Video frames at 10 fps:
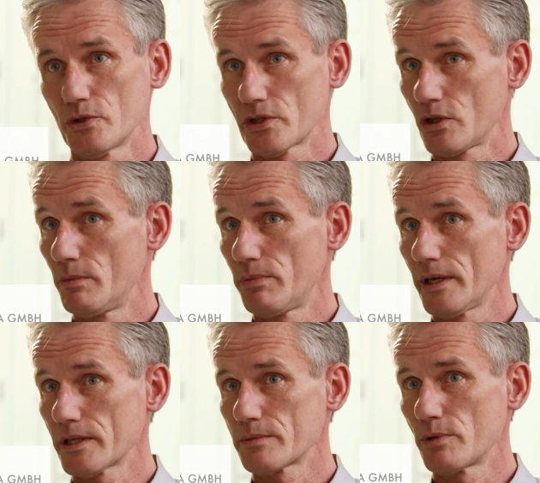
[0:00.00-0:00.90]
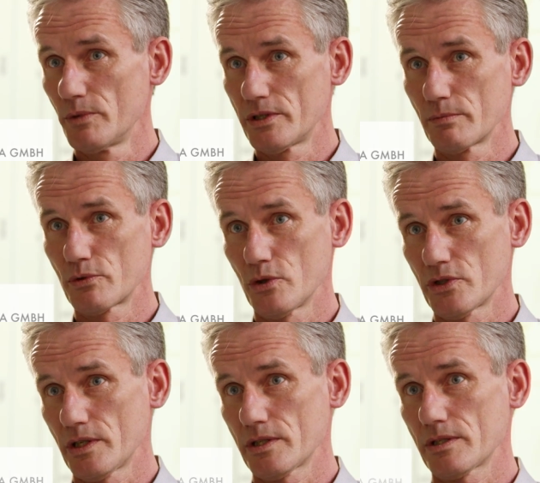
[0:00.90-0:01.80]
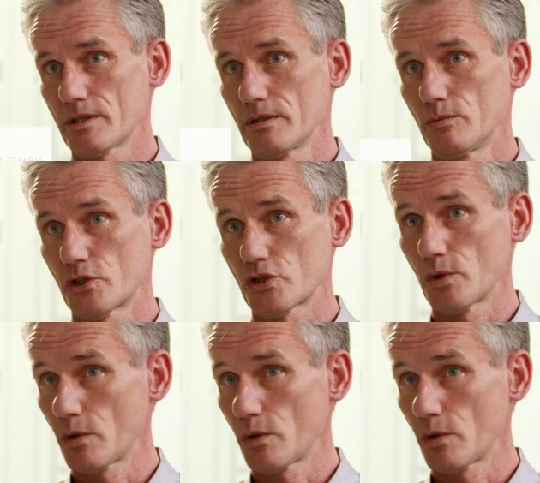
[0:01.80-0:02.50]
was the complex permitting process, which